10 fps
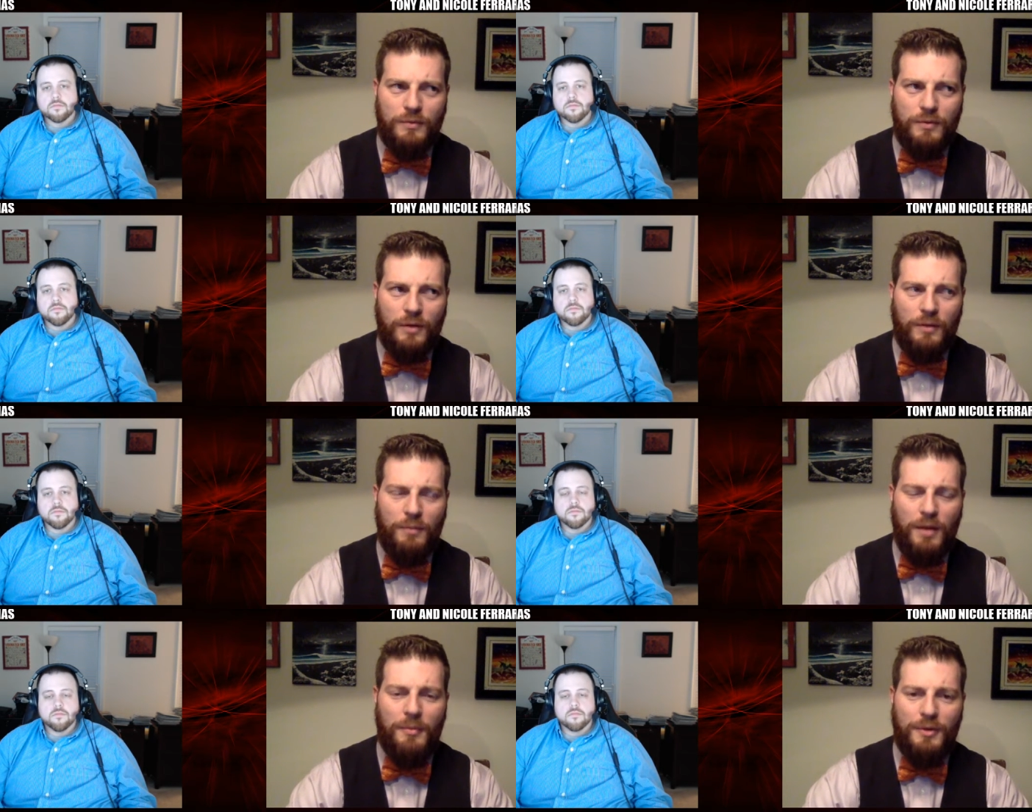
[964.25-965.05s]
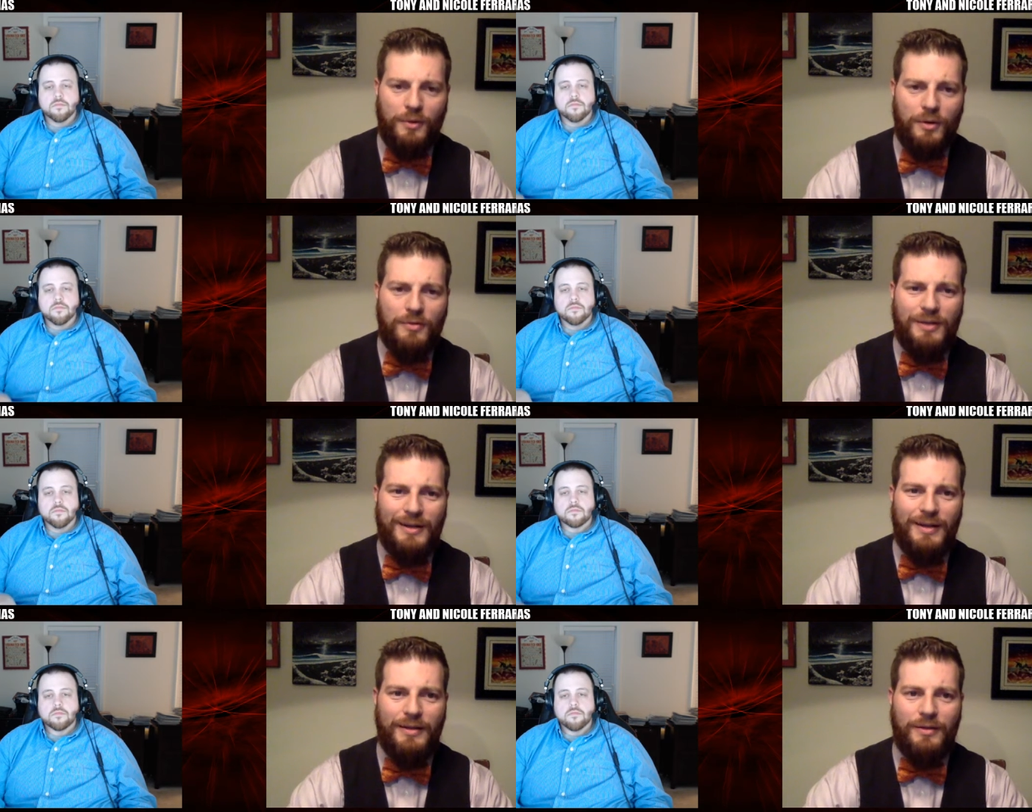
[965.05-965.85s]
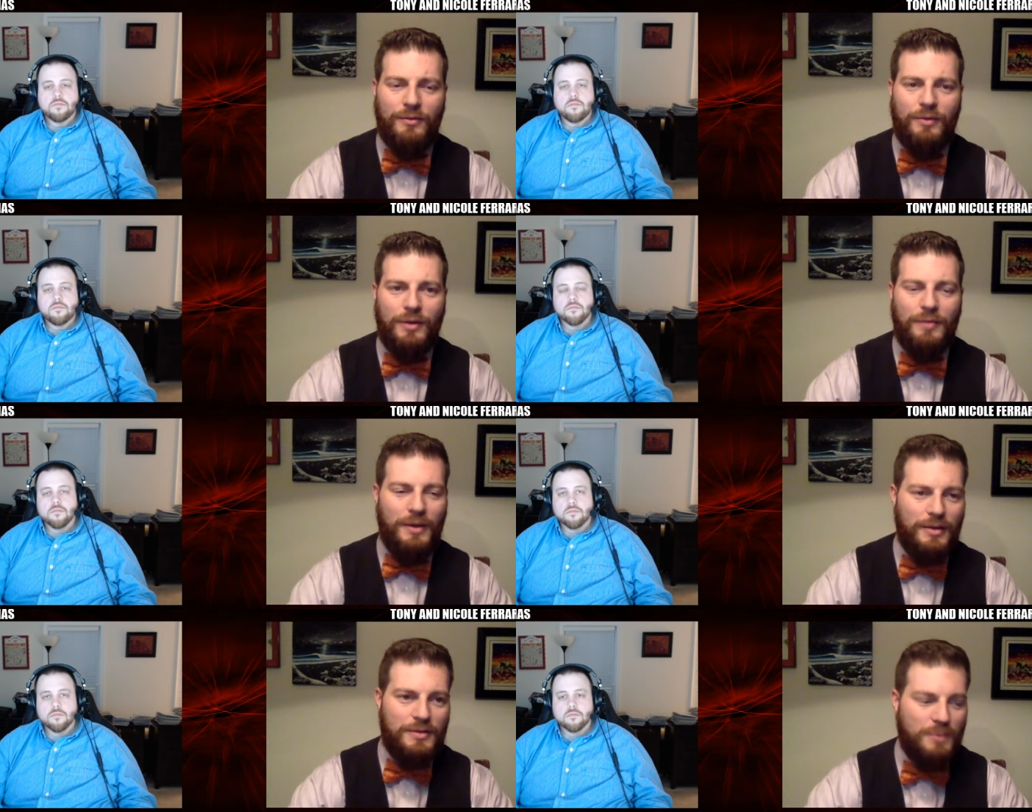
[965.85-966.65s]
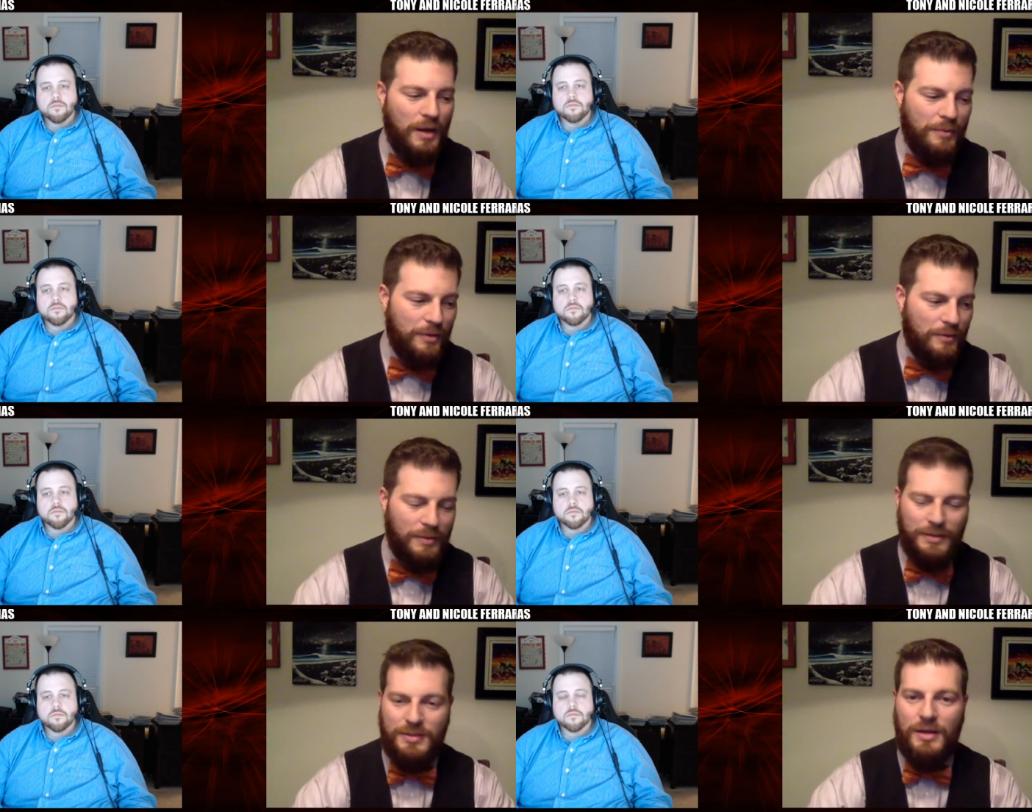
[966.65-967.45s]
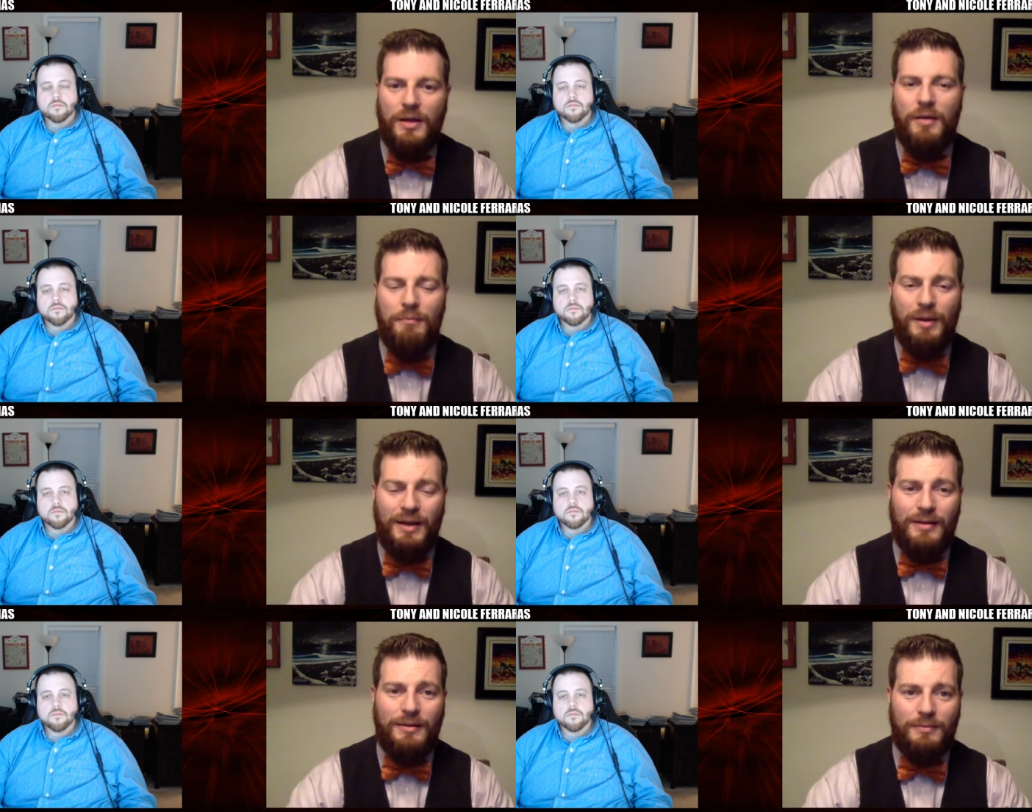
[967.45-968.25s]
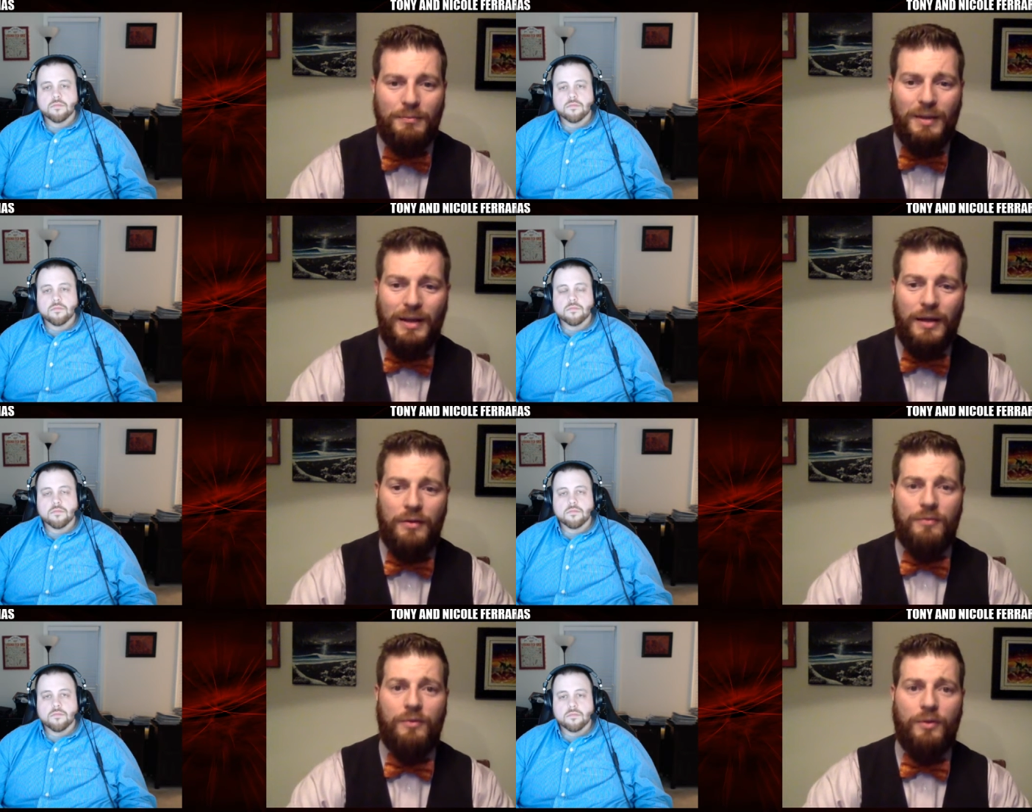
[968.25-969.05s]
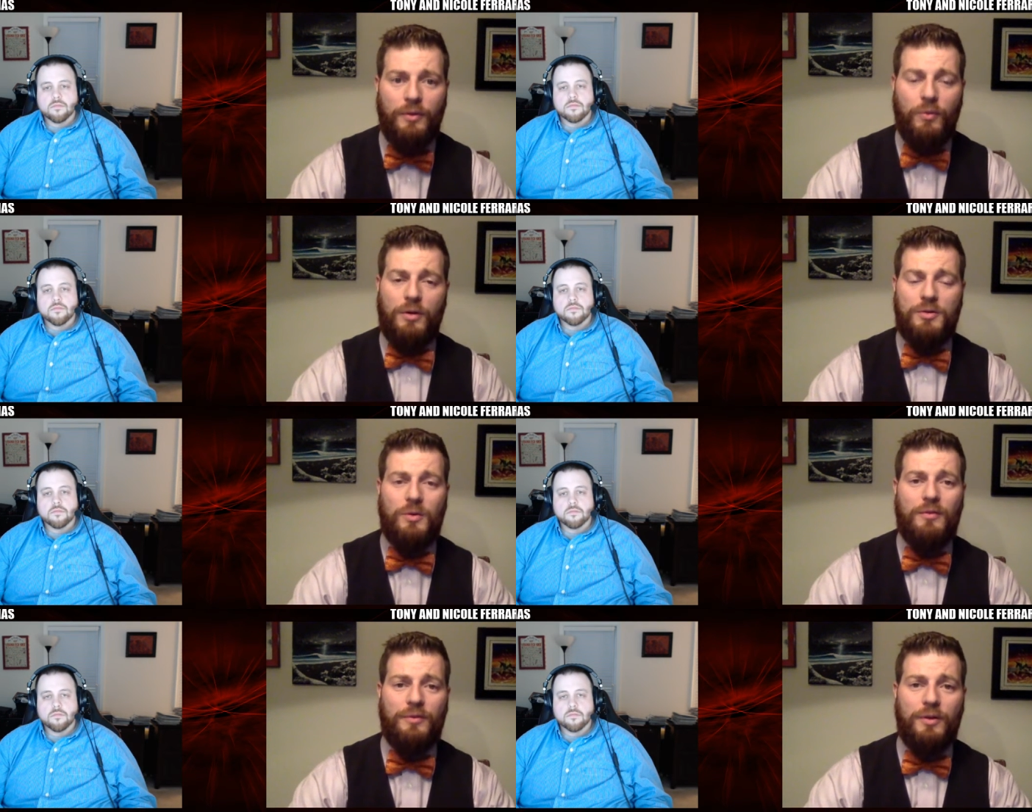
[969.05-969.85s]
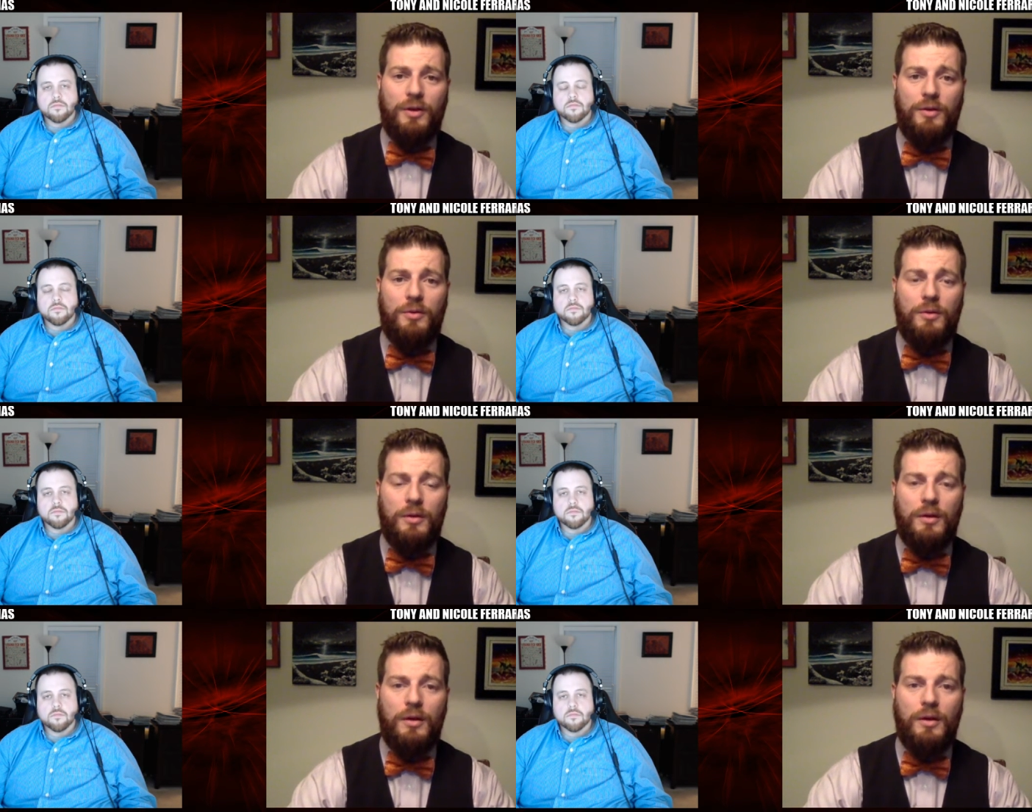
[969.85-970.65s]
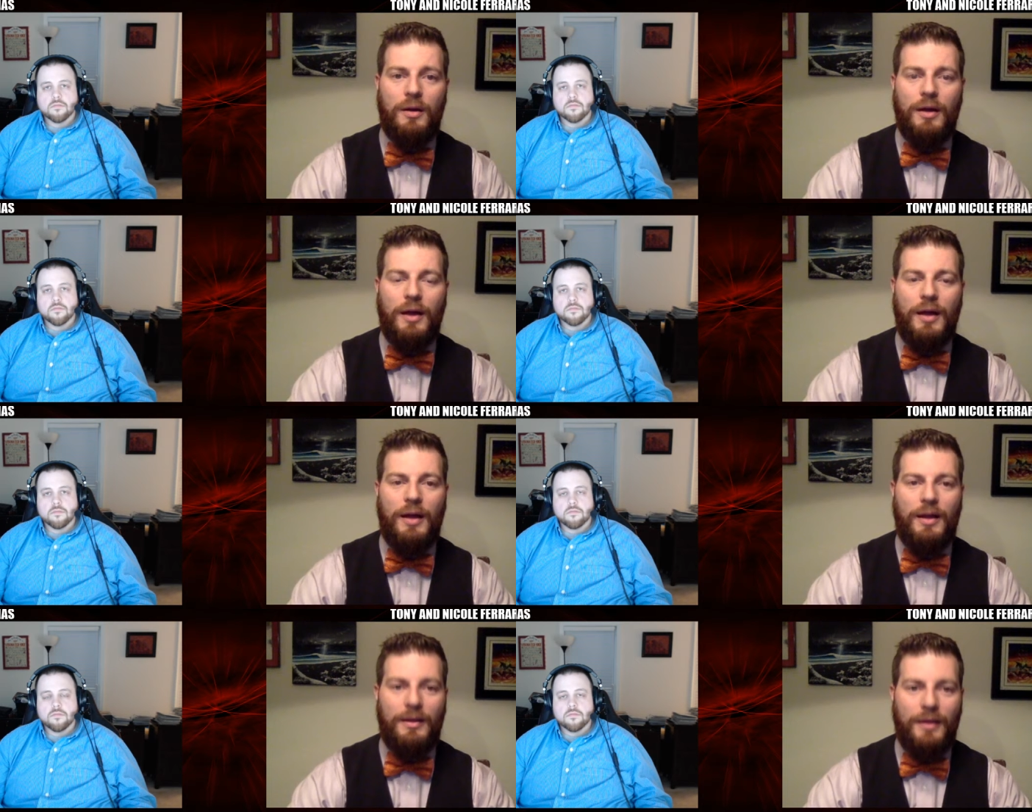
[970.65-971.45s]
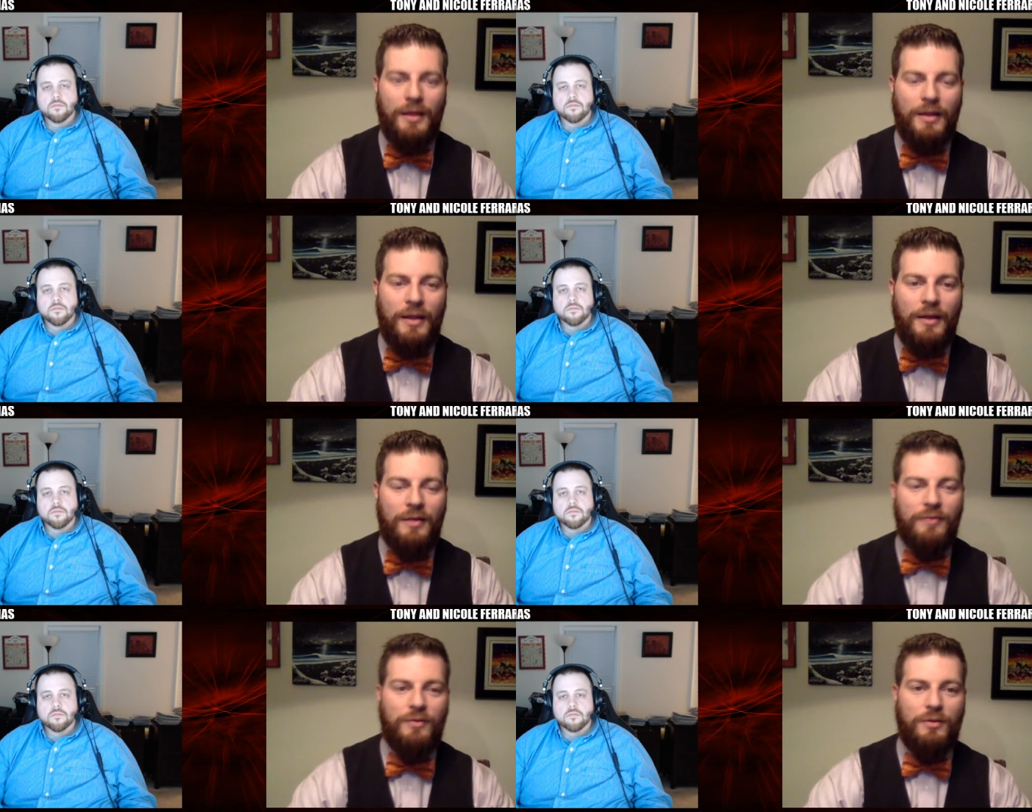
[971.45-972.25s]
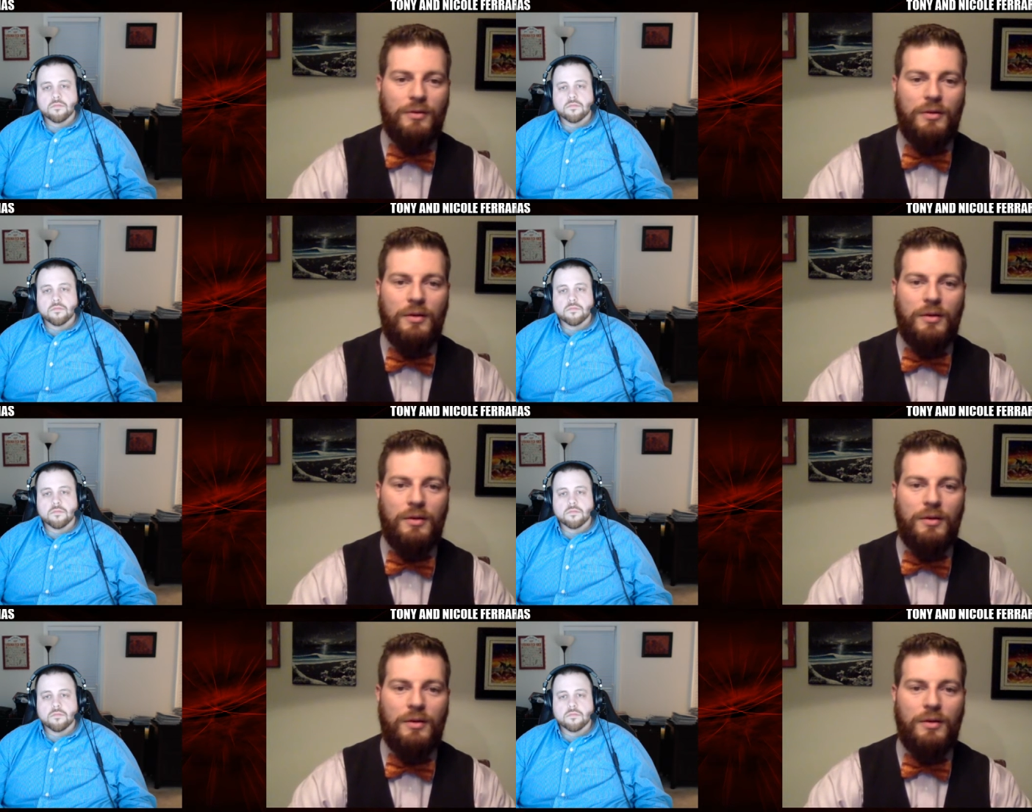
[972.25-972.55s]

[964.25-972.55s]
Speaker 1: called the Pomodoro technique that really made this popular, but it's pick a pick an interval that works well for you and at the end of that interval